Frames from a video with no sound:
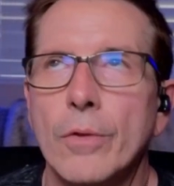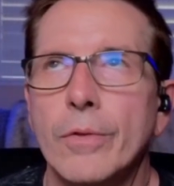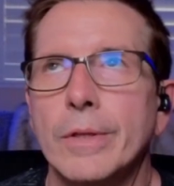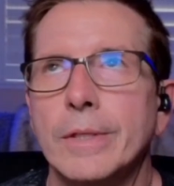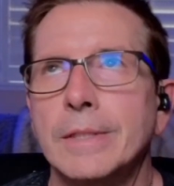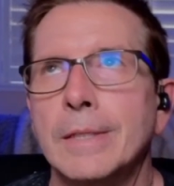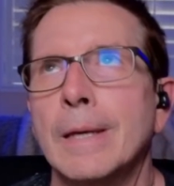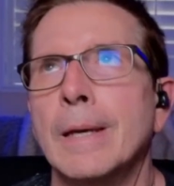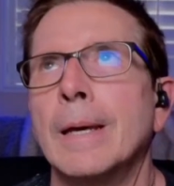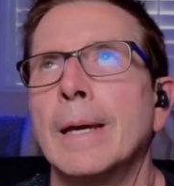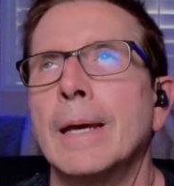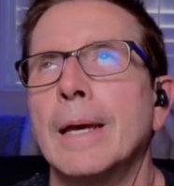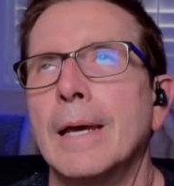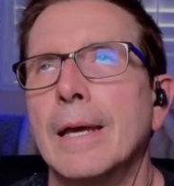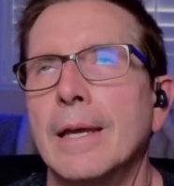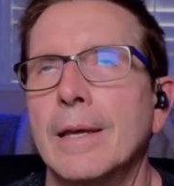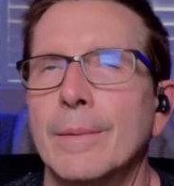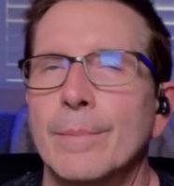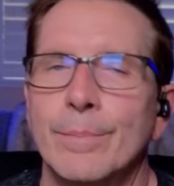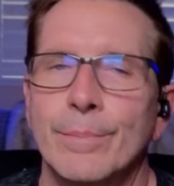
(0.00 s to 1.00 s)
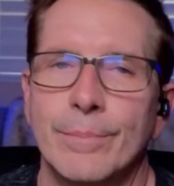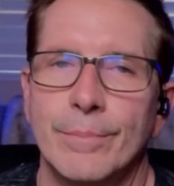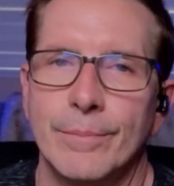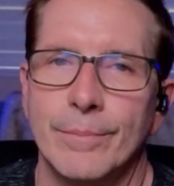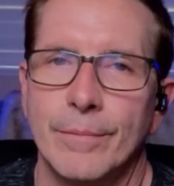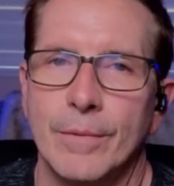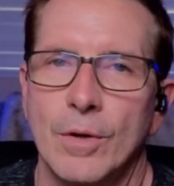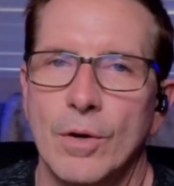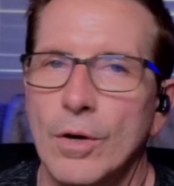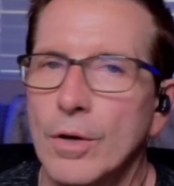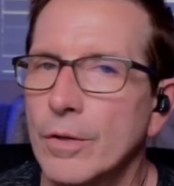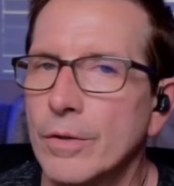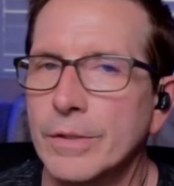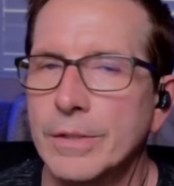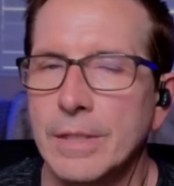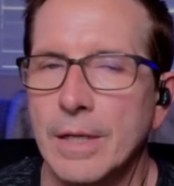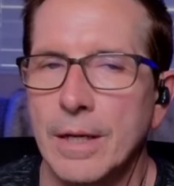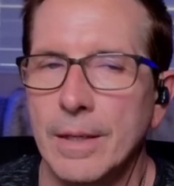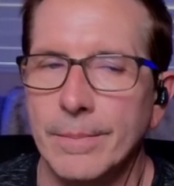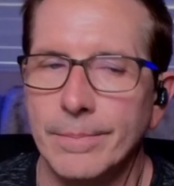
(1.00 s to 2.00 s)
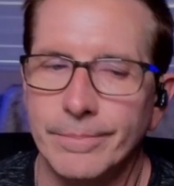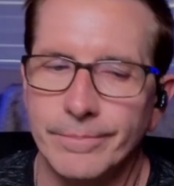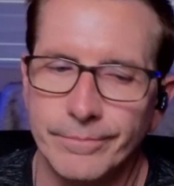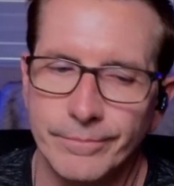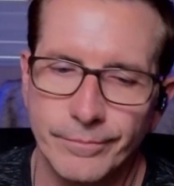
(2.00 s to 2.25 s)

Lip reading: the time. All the time.